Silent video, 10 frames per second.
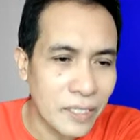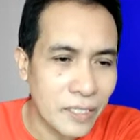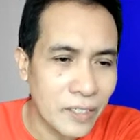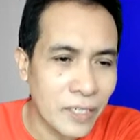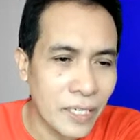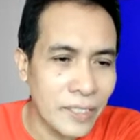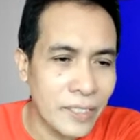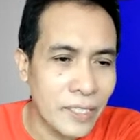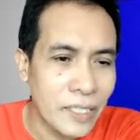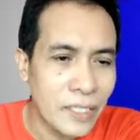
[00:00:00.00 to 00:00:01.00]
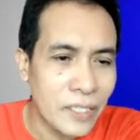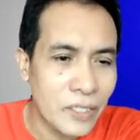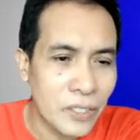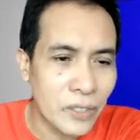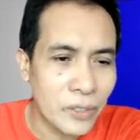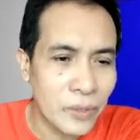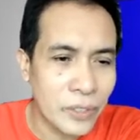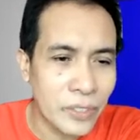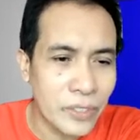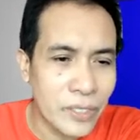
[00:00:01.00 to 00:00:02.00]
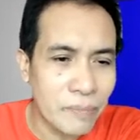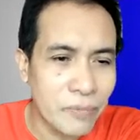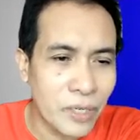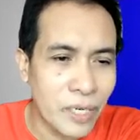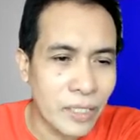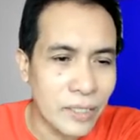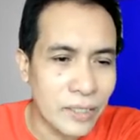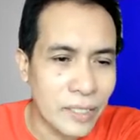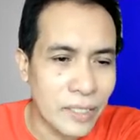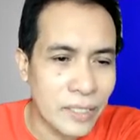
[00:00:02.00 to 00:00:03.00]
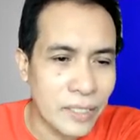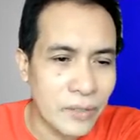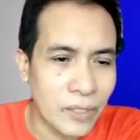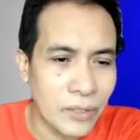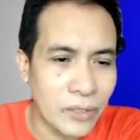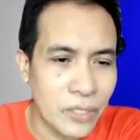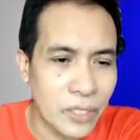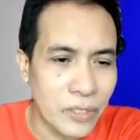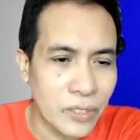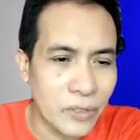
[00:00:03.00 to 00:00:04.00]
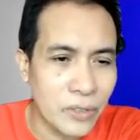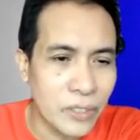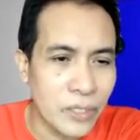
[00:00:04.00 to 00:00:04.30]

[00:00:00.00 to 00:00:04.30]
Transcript: All right, so we're going to subtract, that's equal to 0.